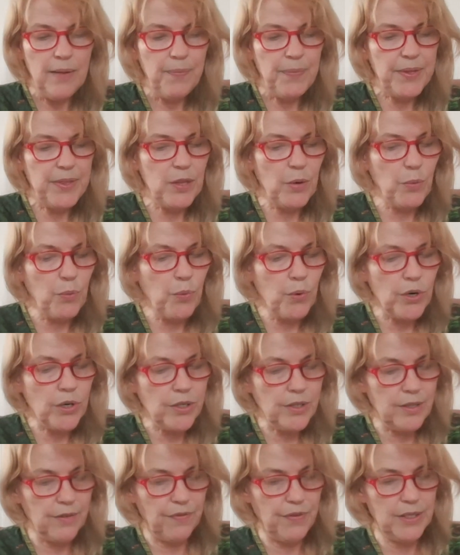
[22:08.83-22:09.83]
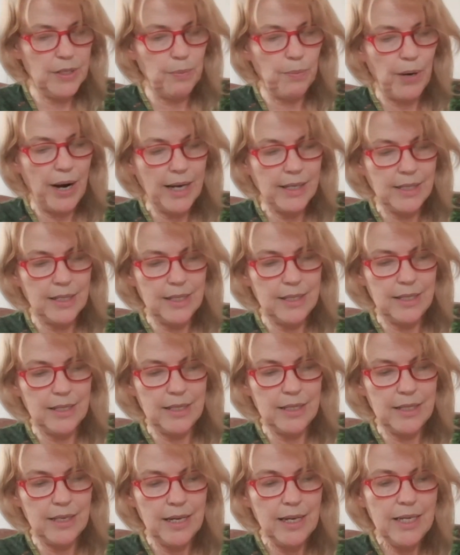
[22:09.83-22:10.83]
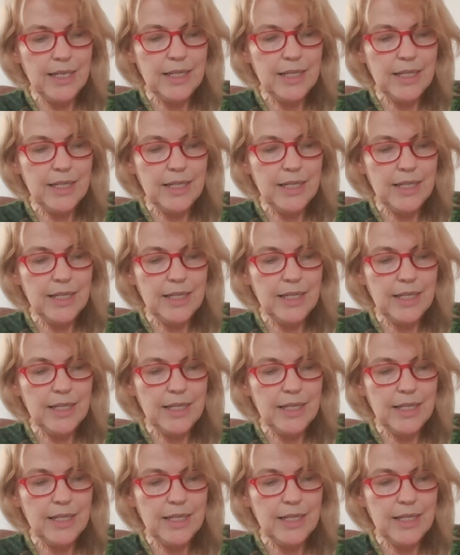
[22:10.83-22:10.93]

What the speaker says: and the worst of his practices,